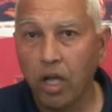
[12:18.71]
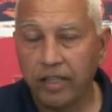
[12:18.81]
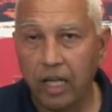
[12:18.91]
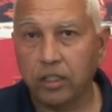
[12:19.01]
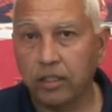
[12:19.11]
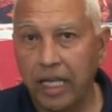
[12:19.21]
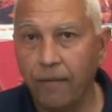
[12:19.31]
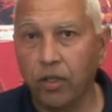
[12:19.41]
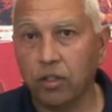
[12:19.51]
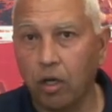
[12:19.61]
that's
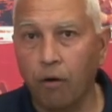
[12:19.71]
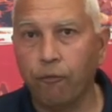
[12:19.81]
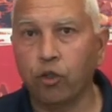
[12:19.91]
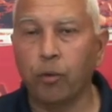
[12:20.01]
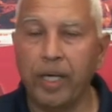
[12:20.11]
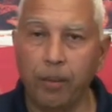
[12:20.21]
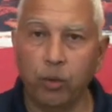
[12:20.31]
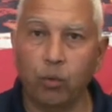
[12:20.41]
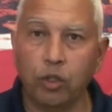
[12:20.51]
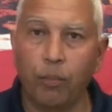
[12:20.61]
gave us the comfort to be able
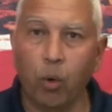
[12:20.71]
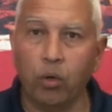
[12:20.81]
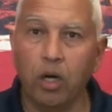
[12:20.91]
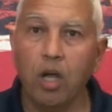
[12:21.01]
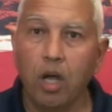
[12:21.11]
to support